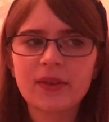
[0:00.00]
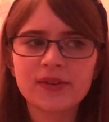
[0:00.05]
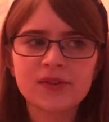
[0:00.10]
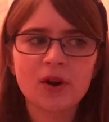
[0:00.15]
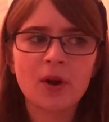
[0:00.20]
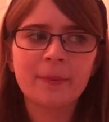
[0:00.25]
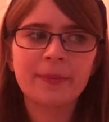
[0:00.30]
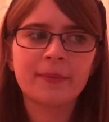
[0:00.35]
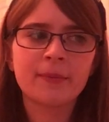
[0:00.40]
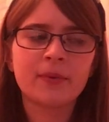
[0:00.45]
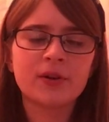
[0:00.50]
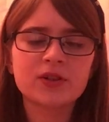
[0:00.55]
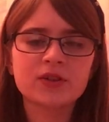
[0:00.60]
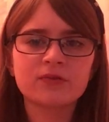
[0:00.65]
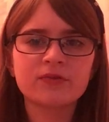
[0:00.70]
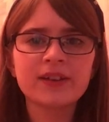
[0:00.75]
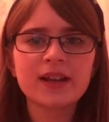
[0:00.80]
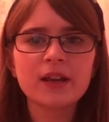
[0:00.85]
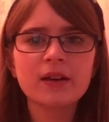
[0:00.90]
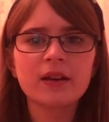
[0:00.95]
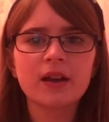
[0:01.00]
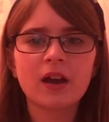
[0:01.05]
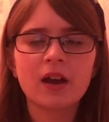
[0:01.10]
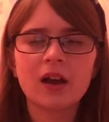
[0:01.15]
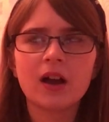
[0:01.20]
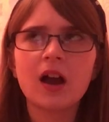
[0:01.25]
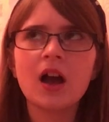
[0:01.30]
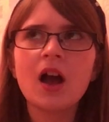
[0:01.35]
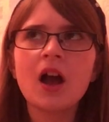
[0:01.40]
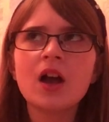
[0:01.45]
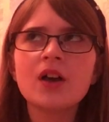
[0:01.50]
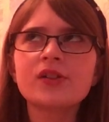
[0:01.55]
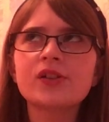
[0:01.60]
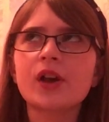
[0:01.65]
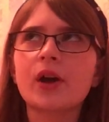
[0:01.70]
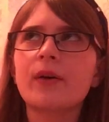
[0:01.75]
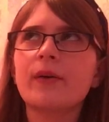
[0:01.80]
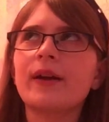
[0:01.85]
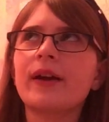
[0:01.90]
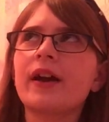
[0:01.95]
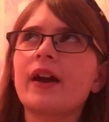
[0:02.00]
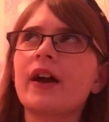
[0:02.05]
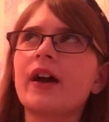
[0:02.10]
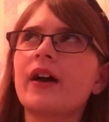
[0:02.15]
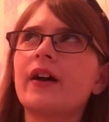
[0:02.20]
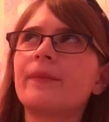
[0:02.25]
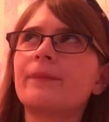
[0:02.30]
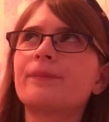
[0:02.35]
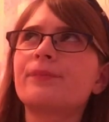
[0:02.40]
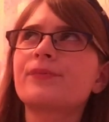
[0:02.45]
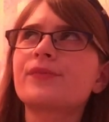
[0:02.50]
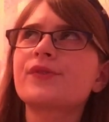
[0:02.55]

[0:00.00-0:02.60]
there's not been much re uh, Zoe, uh,